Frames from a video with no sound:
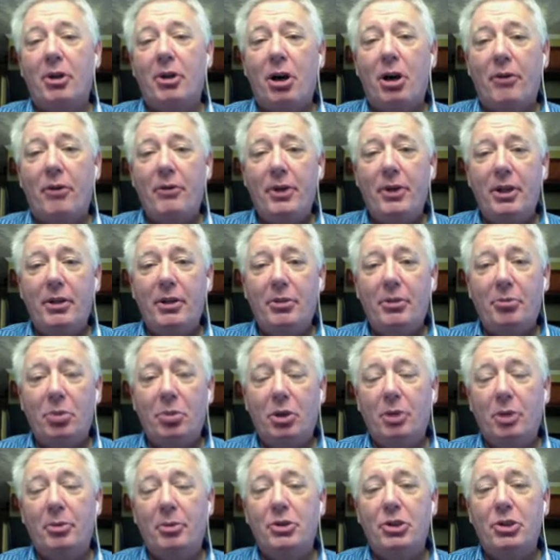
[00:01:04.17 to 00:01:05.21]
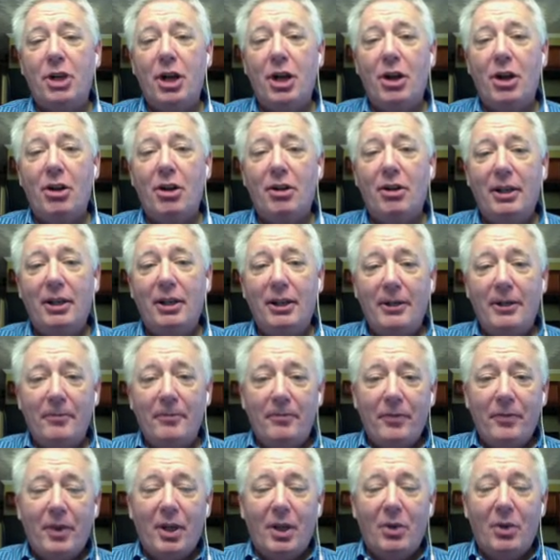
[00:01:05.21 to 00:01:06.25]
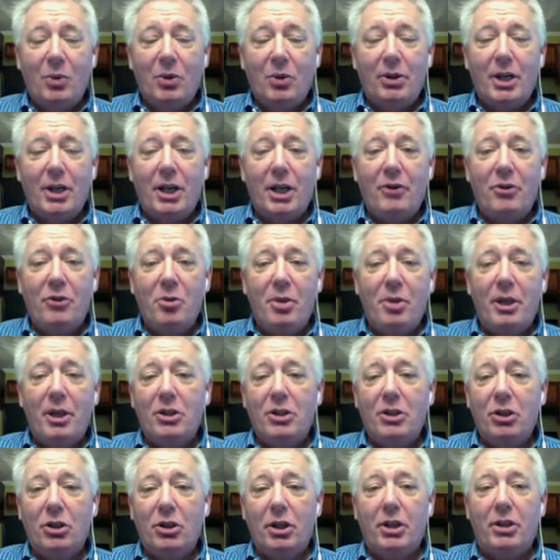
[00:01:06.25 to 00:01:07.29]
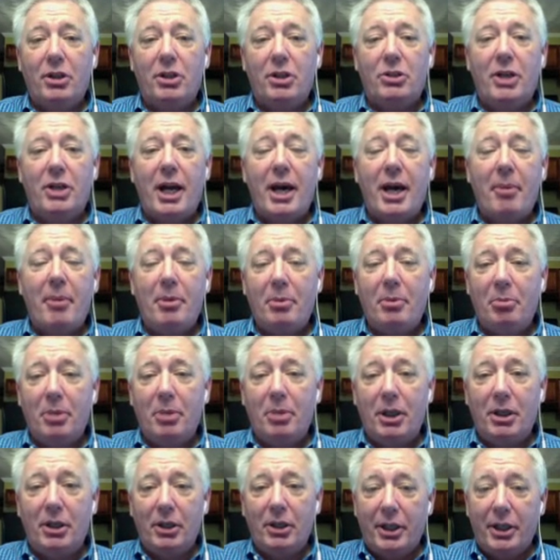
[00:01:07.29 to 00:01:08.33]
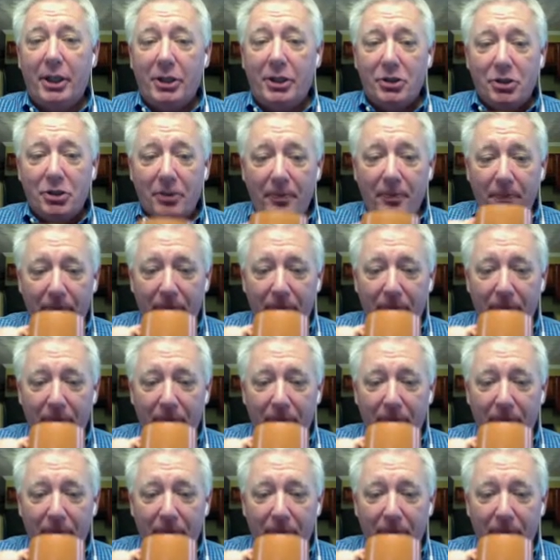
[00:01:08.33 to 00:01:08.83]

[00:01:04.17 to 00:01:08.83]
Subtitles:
of coffee, pull up a chair, we'll take a few minutes and look at this app, Big Lens.